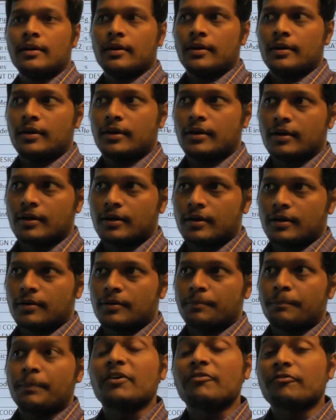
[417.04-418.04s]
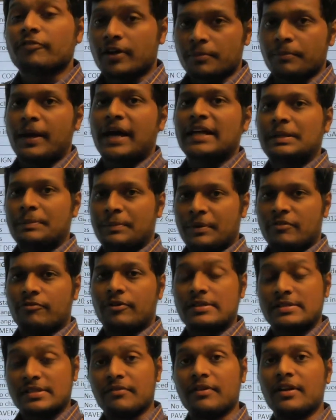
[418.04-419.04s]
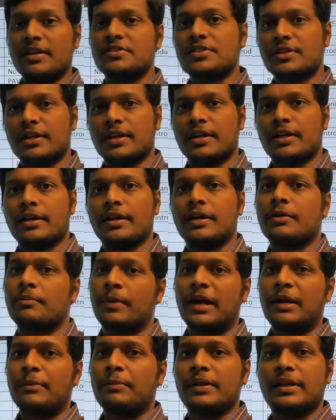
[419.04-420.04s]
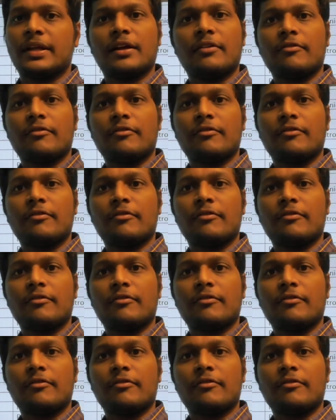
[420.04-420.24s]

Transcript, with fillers: Uh, for math for civil engineering it might be there for